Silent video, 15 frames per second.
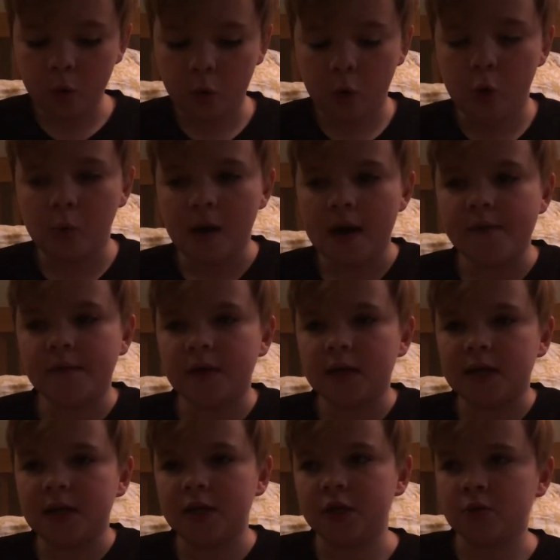or whether
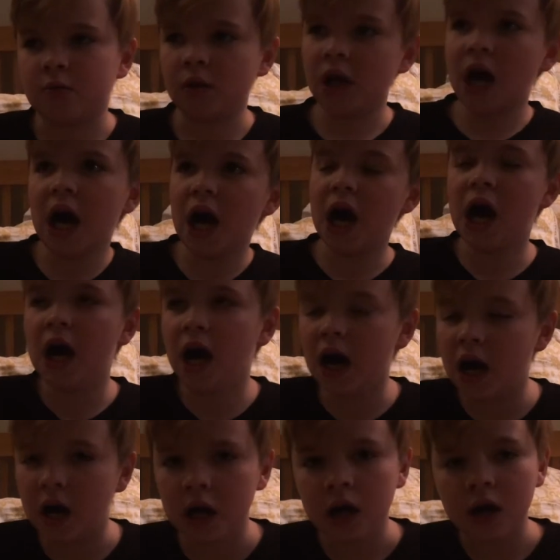he just went ha ha
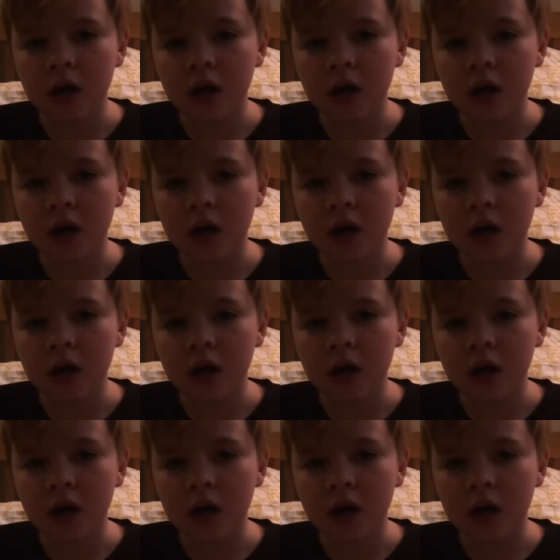ha.